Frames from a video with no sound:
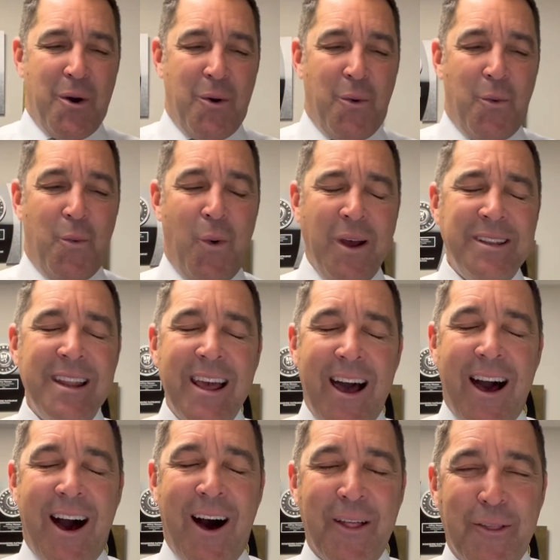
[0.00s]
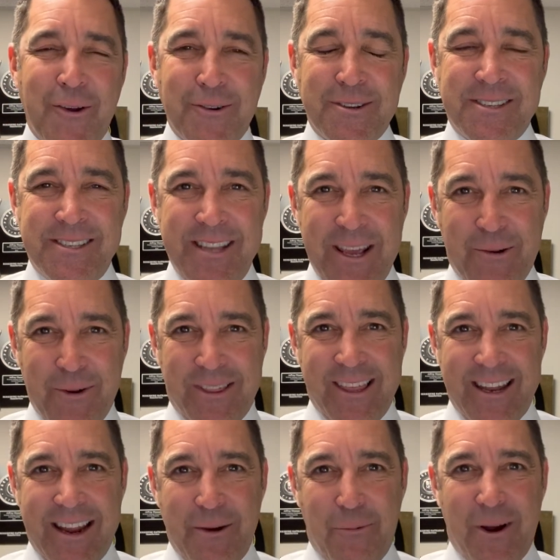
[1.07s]
one other secret that
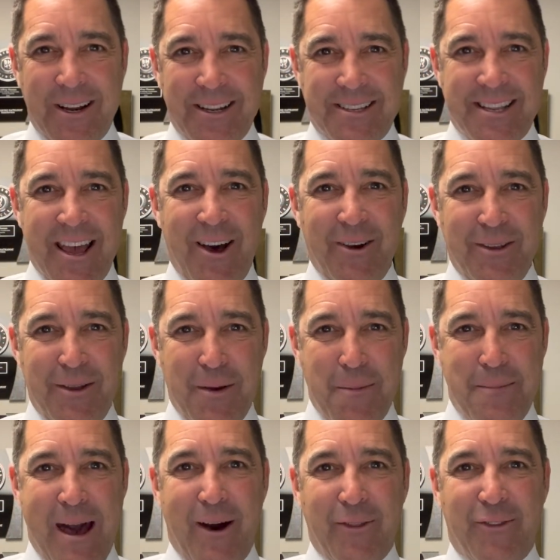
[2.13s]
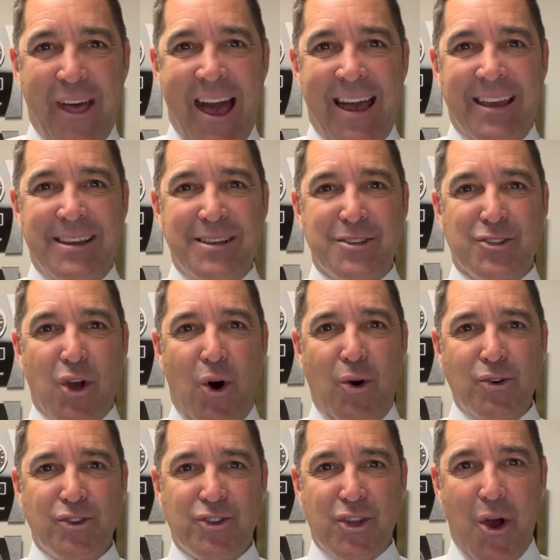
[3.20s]
I want to tell you about that is
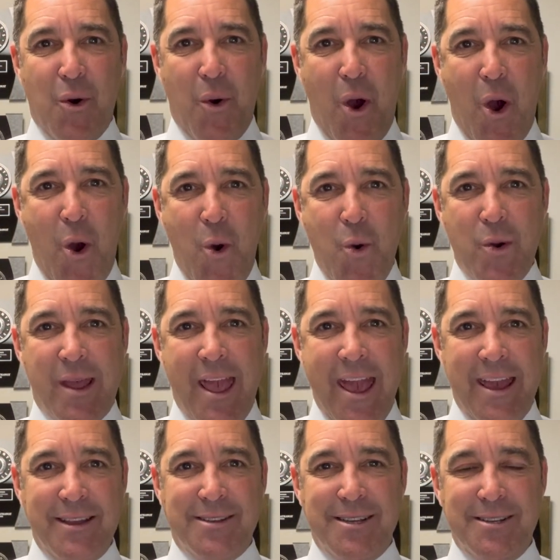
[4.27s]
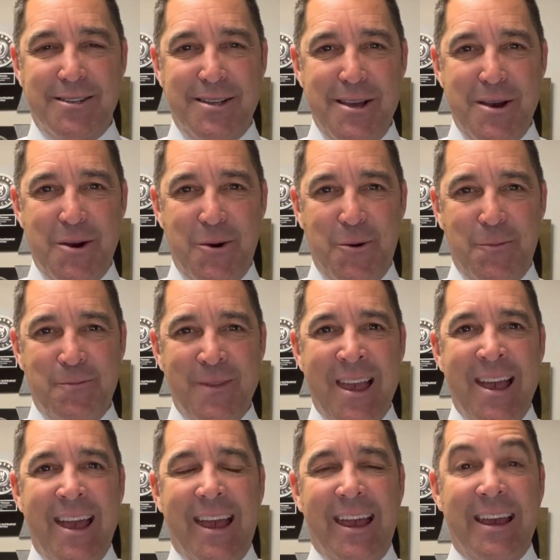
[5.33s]
also okay to do
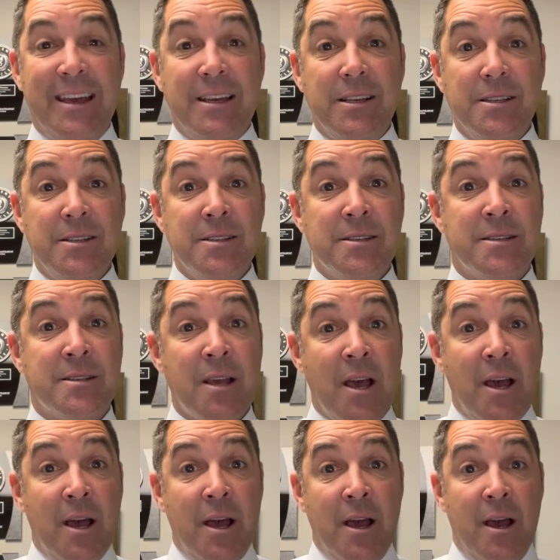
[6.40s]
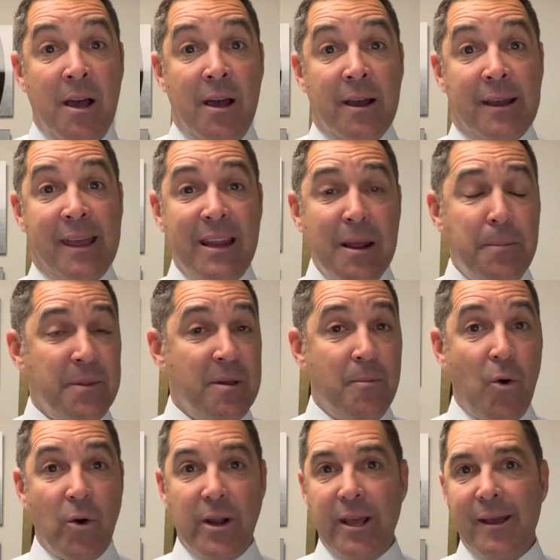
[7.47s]
is get up in the
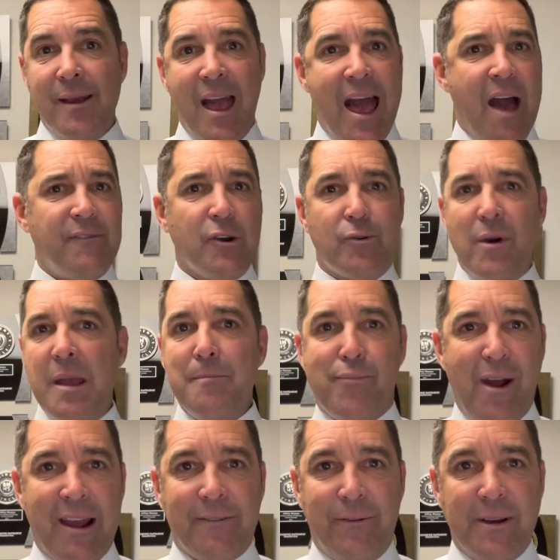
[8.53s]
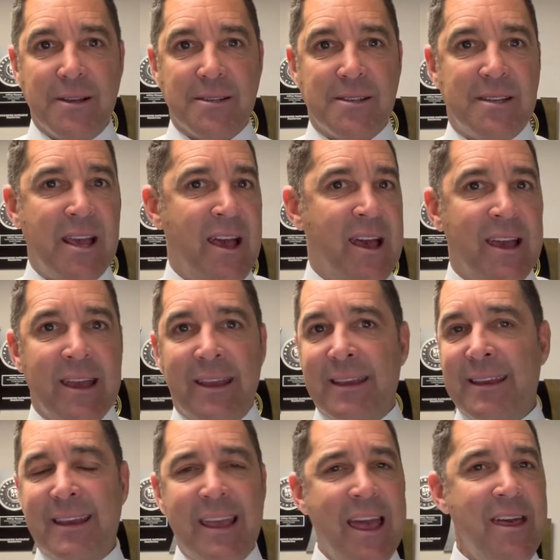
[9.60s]
morning, have a great breakfast,
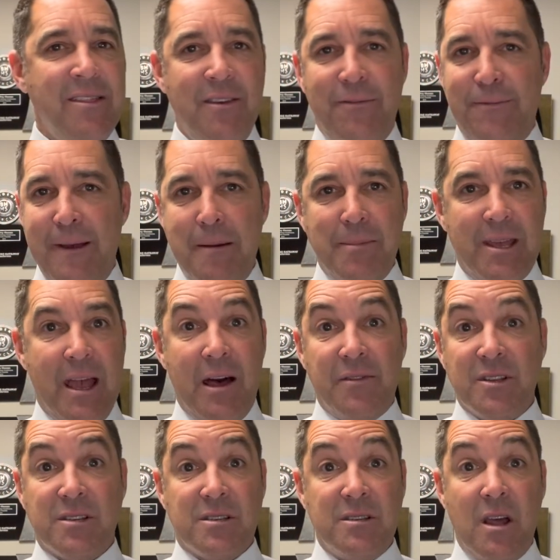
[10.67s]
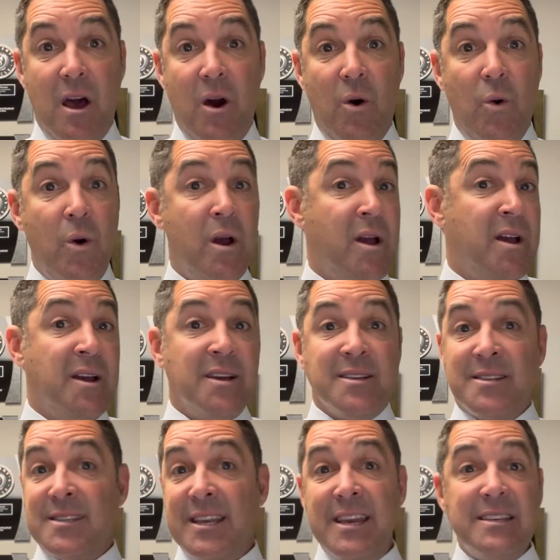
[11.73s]
get the family on the snow,
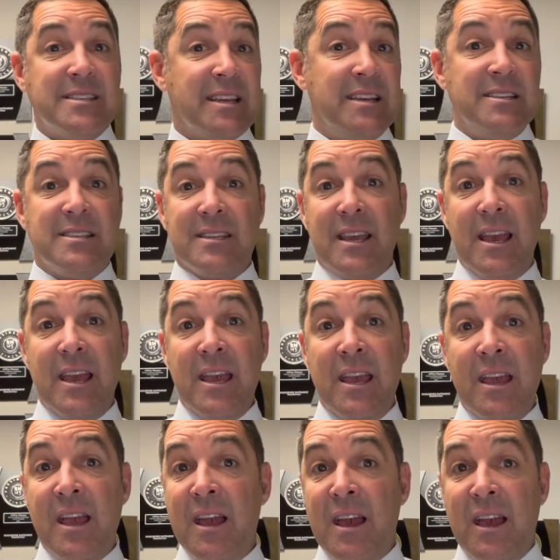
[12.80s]
ski.